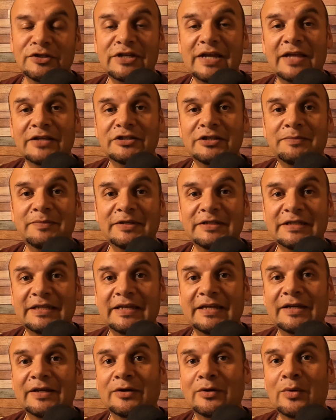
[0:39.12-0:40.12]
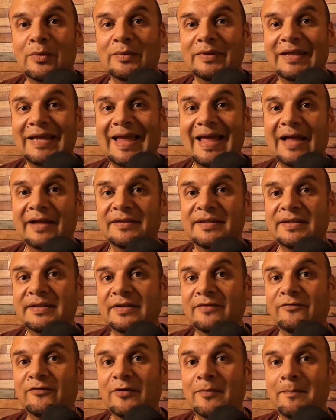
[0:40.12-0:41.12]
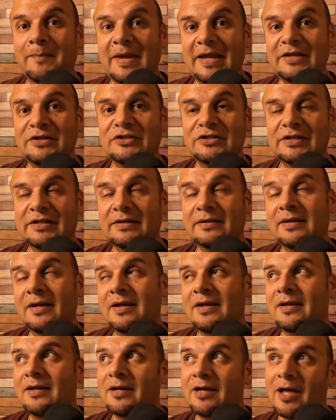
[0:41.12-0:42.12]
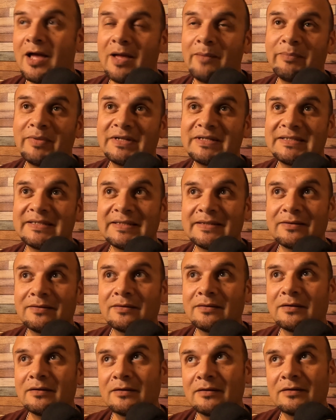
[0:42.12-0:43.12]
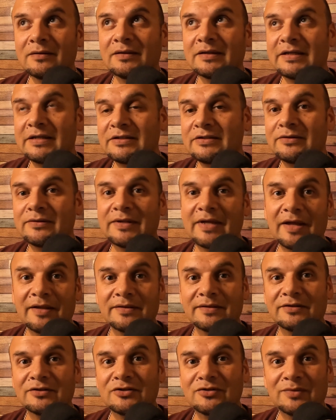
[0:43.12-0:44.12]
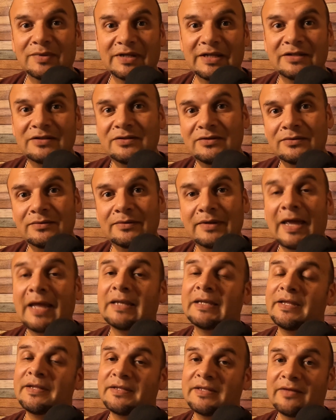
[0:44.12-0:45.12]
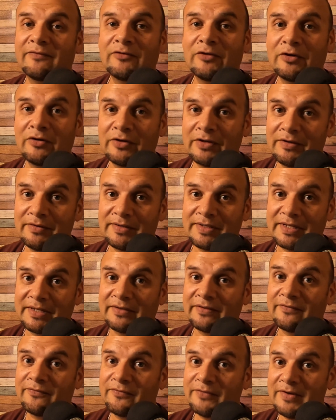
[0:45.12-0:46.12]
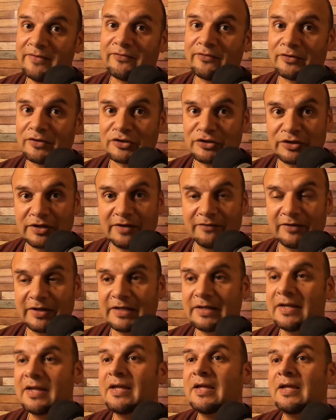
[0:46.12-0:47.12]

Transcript: ChatGPT can only access information up until early 2022, at least if you're using the free version of it.